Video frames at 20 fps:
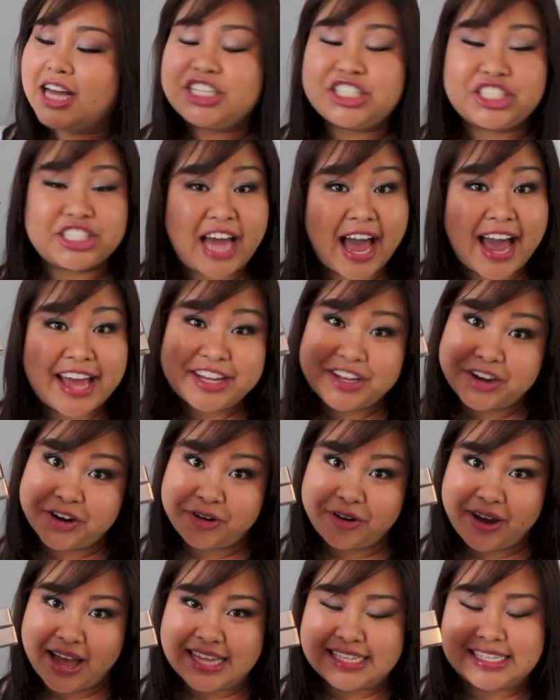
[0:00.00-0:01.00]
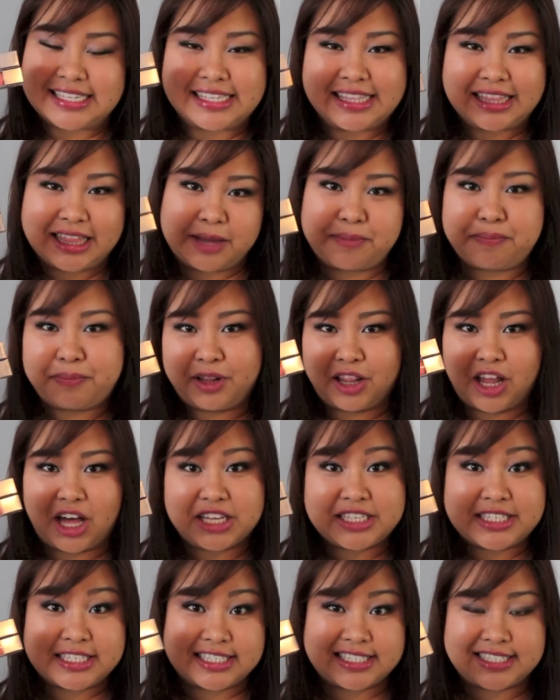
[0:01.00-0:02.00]
Shine Caressed Lip
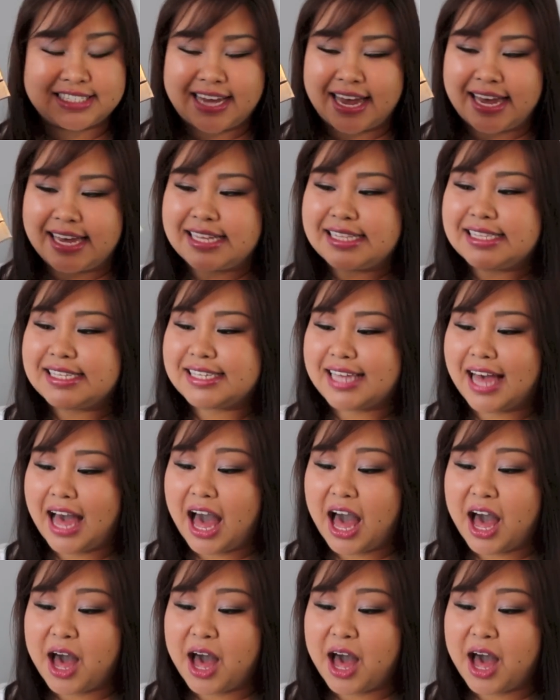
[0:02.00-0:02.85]
Gloss Stains.